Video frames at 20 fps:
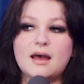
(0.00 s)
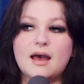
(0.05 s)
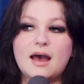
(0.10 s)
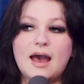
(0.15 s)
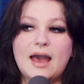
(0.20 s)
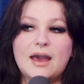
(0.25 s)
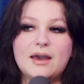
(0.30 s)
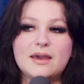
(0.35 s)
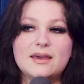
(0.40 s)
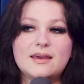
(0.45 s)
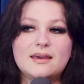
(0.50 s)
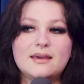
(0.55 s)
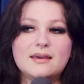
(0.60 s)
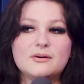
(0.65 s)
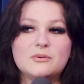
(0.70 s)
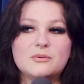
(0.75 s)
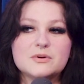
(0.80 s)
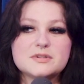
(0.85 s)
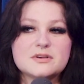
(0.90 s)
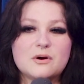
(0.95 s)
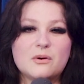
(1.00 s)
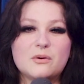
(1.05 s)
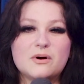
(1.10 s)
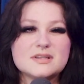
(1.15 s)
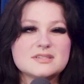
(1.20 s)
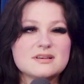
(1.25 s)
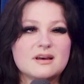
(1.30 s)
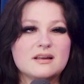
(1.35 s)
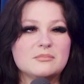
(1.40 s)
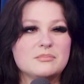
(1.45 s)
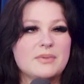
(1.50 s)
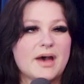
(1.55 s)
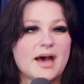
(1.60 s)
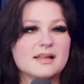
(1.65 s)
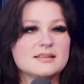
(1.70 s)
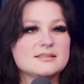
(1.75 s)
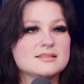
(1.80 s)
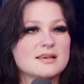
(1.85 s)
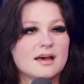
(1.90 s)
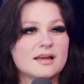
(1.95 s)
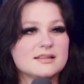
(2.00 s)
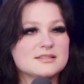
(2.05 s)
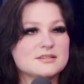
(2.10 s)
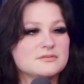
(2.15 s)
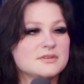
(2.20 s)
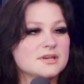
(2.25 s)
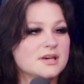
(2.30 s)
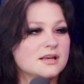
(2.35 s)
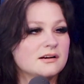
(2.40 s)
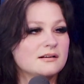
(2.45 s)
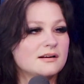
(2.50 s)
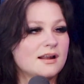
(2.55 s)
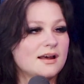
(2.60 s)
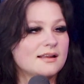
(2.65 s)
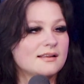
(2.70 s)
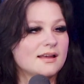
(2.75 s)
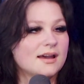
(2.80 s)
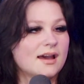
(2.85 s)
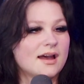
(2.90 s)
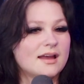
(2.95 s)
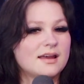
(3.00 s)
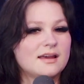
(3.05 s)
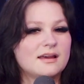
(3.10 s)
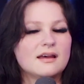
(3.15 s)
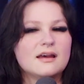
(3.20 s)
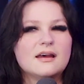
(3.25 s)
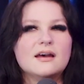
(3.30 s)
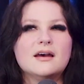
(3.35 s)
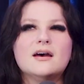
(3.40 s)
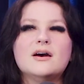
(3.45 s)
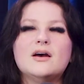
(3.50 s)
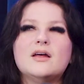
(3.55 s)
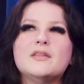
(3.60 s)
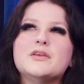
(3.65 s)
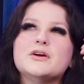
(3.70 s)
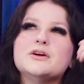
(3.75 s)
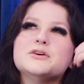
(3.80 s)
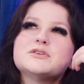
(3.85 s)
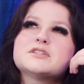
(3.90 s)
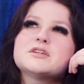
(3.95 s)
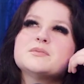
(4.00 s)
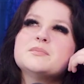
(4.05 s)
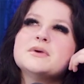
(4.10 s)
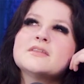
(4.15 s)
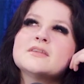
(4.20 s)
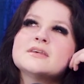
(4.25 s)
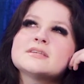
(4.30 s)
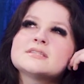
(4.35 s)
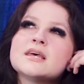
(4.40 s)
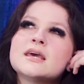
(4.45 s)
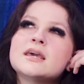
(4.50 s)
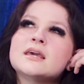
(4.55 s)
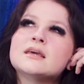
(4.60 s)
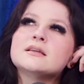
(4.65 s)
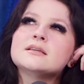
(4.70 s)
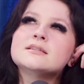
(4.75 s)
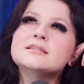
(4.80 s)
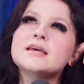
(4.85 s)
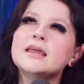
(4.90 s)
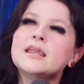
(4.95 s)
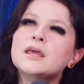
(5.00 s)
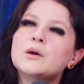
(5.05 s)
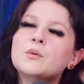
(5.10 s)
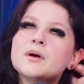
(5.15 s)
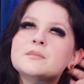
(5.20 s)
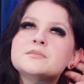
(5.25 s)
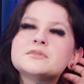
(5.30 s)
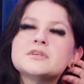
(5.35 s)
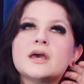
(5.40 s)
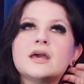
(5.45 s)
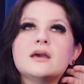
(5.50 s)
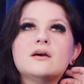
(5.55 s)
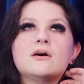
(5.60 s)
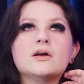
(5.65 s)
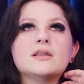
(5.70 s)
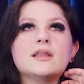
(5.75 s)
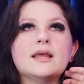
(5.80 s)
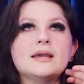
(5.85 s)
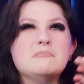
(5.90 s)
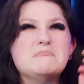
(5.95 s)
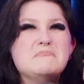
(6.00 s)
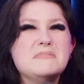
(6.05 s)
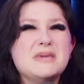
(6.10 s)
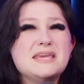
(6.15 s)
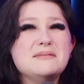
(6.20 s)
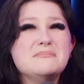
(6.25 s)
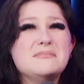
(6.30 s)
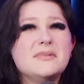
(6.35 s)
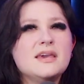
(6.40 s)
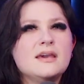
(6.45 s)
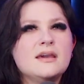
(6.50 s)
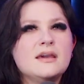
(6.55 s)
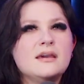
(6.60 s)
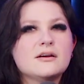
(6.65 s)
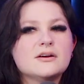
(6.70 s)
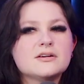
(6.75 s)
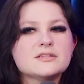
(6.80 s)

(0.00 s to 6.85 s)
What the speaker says: I was always on bad sides of the internet. Like there used to be this like dating website called like Meet Me or